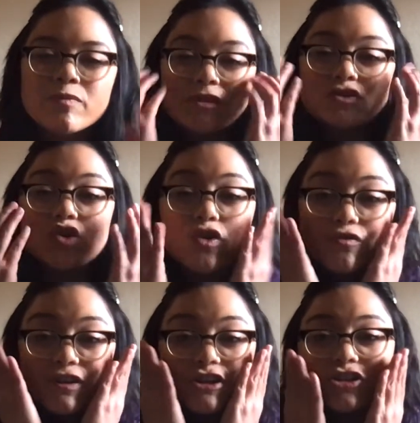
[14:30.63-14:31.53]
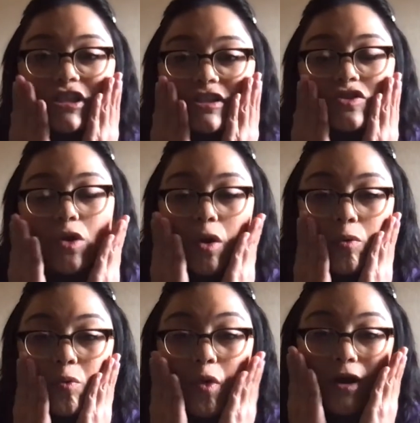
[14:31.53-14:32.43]
So hopefully your cheeks are all
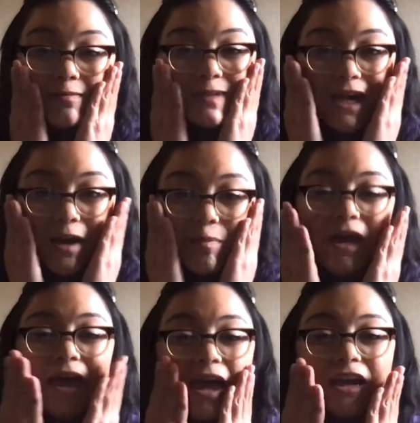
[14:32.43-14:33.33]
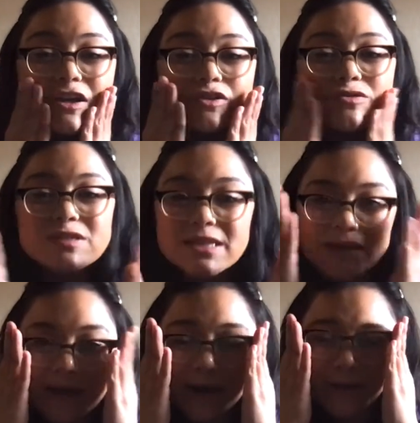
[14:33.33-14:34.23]
warmed up and loosened
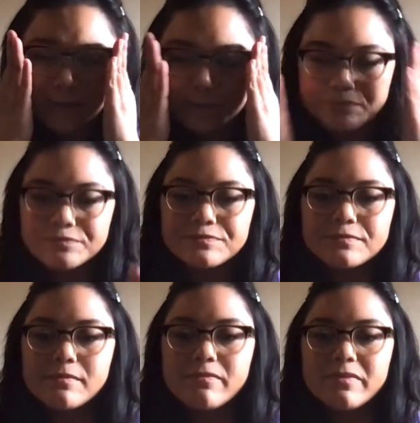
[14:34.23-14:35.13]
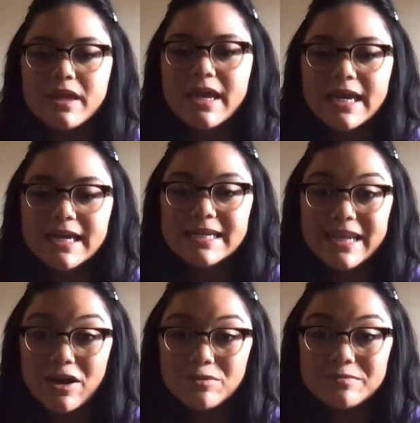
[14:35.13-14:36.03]
now.
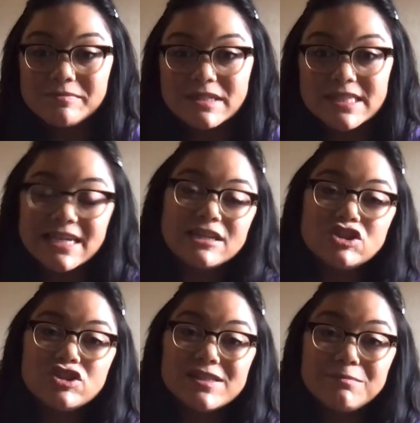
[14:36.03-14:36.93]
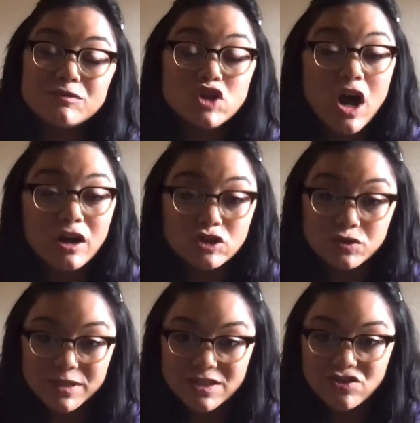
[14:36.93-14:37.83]
Now, let's get into some tongue
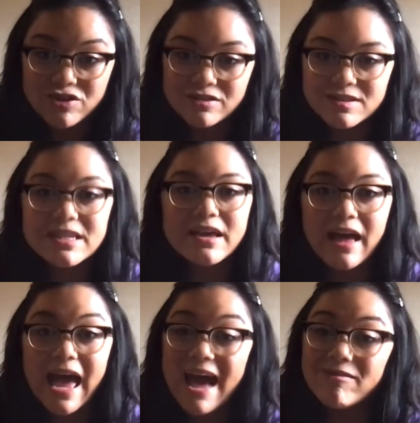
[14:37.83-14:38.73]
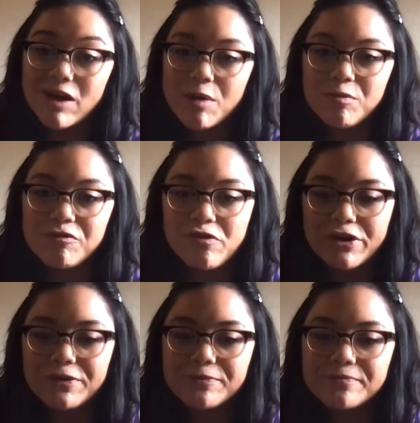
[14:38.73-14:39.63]
twisters. I have a couple for
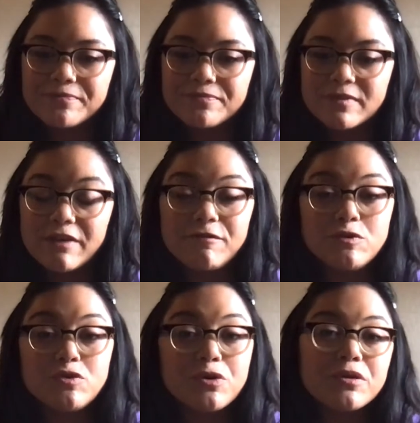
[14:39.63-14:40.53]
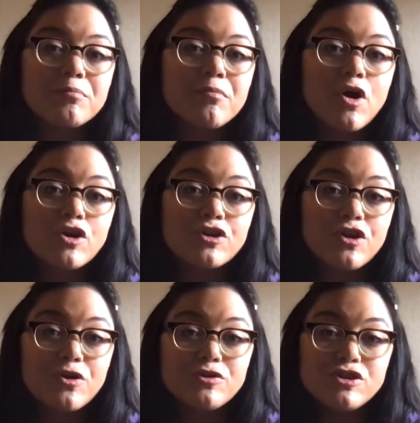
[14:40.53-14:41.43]
you. If you know them on your
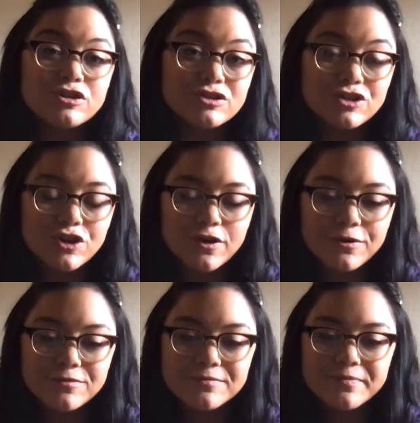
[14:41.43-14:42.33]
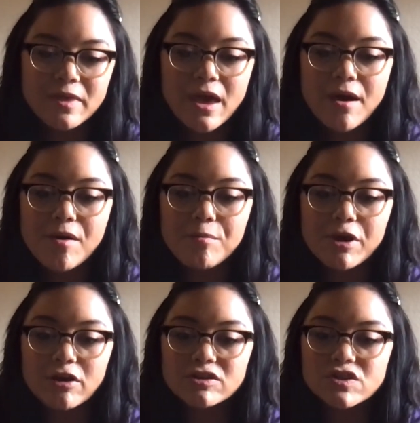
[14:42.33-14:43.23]
own, you can do your own, but
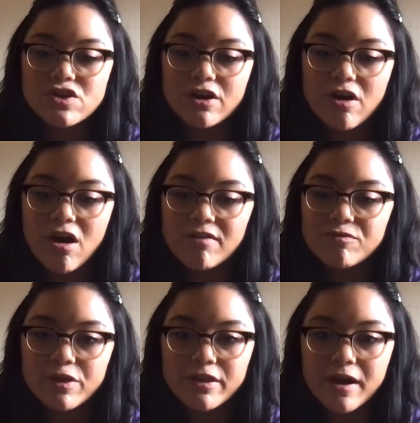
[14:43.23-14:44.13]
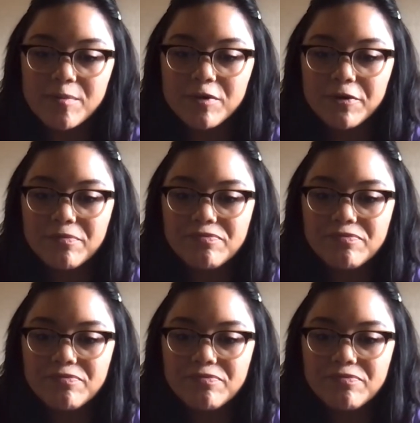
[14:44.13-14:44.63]
I'll start off with a couple.